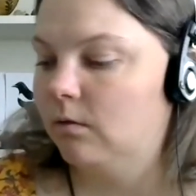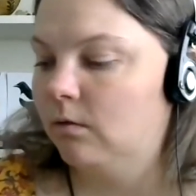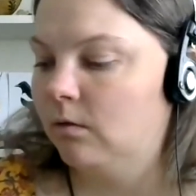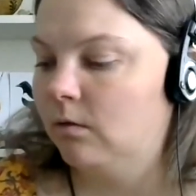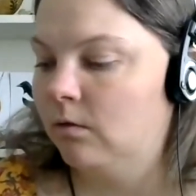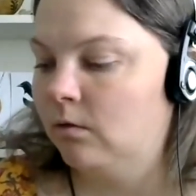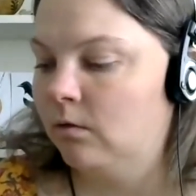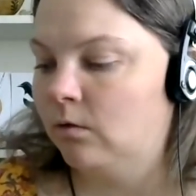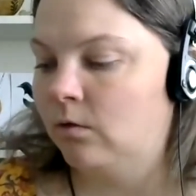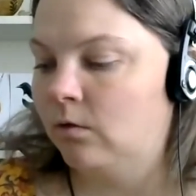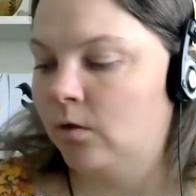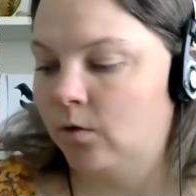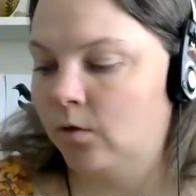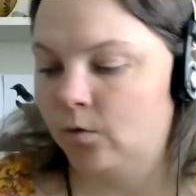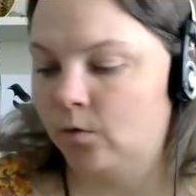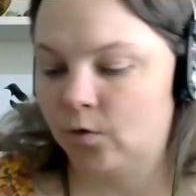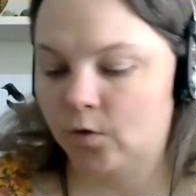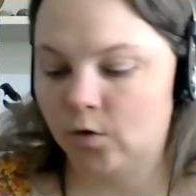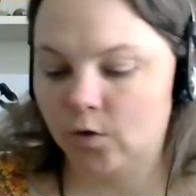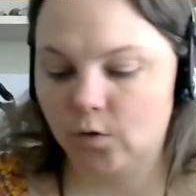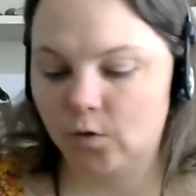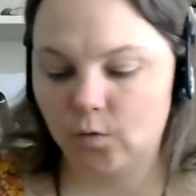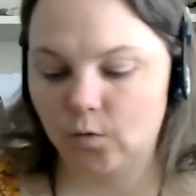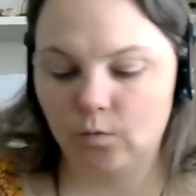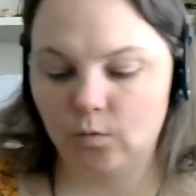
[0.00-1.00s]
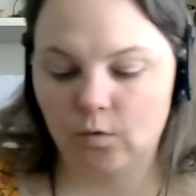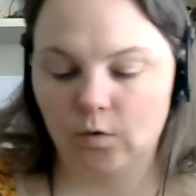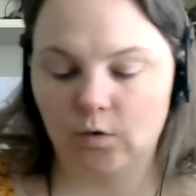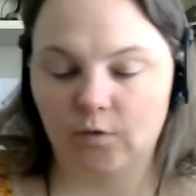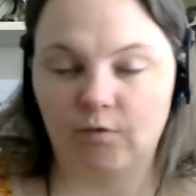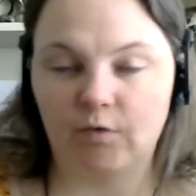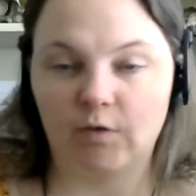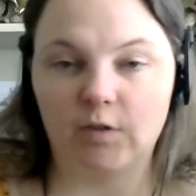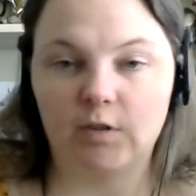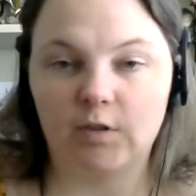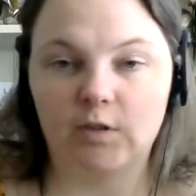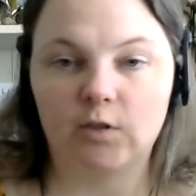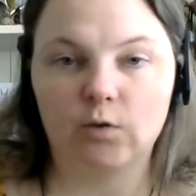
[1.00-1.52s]
the
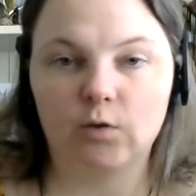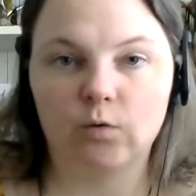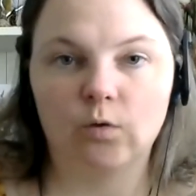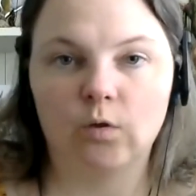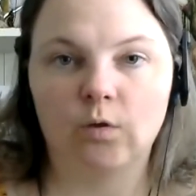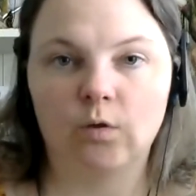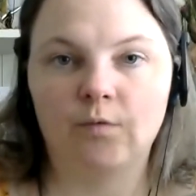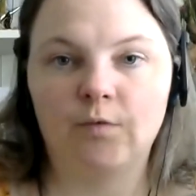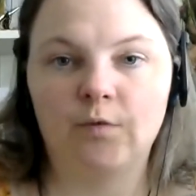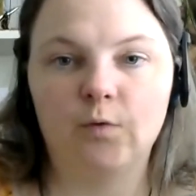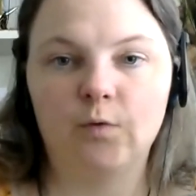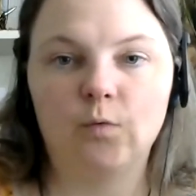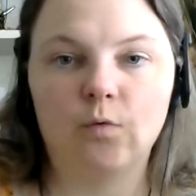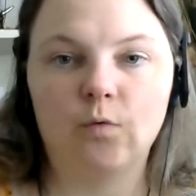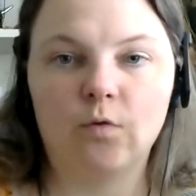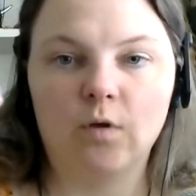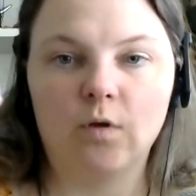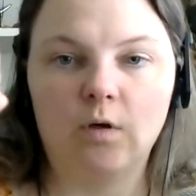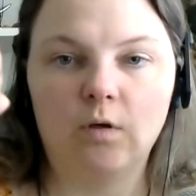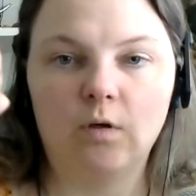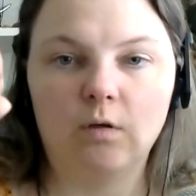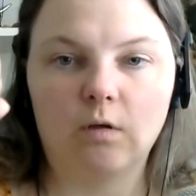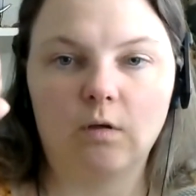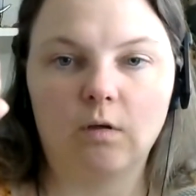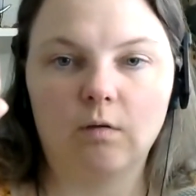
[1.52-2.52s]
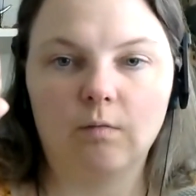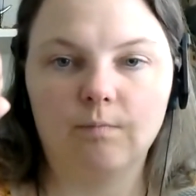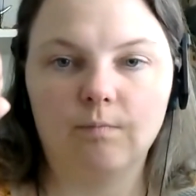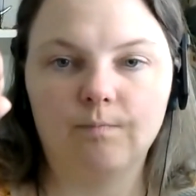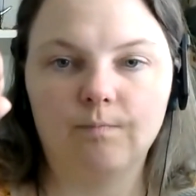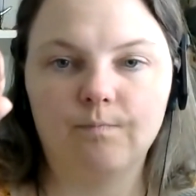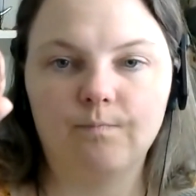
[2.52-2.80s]
first rune of the Uthark,